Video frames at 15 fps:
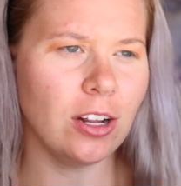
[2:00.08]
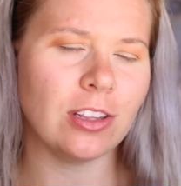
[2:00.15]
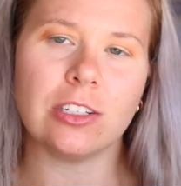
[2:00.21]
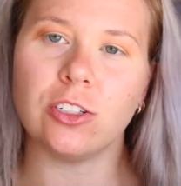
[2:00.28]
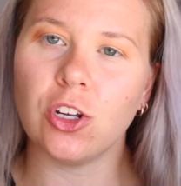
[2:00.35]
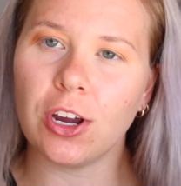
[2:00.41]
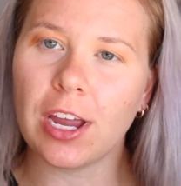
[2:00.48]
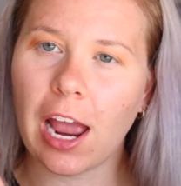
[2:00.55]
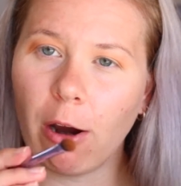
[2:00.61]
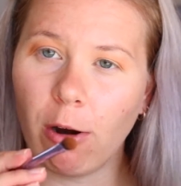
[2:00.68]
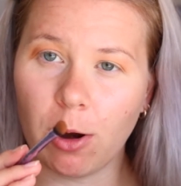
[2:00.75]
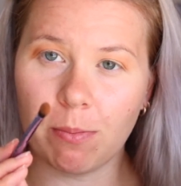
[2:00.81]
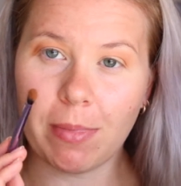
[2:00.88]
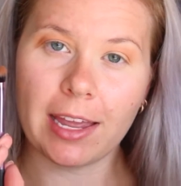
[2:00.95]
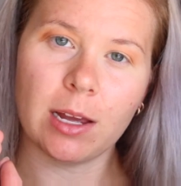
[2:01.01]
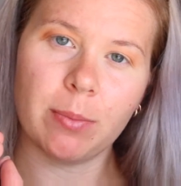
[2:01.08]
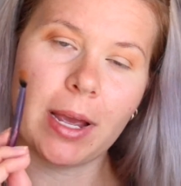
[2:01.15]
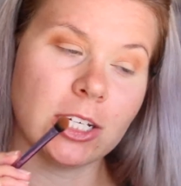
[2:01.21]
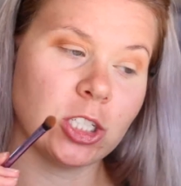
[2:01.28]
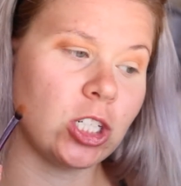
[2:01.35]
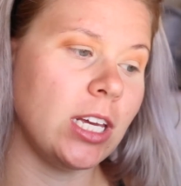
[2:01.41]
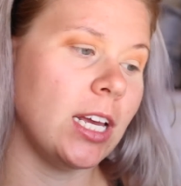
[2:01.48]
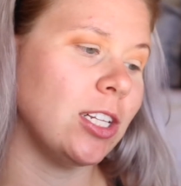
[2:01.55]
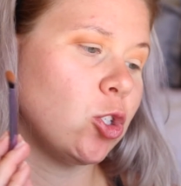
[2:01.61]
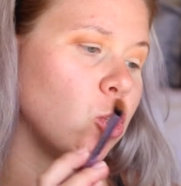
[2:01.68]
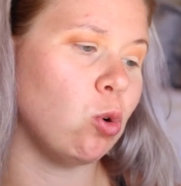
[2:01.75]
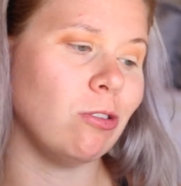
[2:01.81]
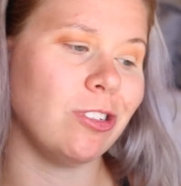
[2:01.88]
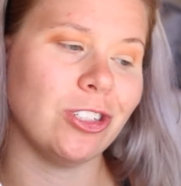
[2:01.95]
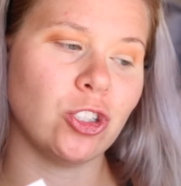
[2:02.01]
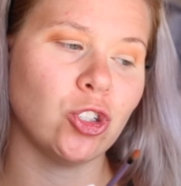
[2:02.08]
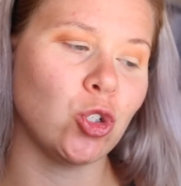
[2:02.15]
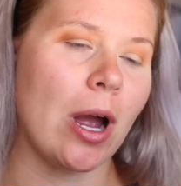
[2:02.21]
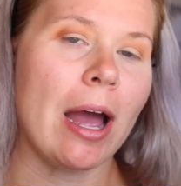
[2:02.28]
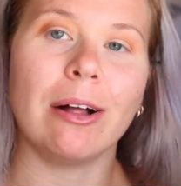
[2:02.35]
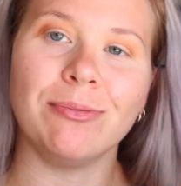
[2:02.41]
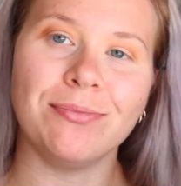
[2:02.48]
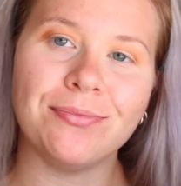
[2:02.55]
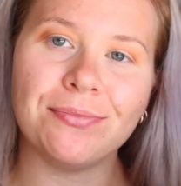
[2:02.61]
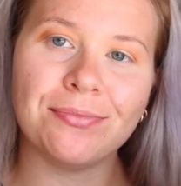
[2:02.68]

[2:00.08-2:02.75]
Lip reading: There's no error in makeup actually, it's all just trial.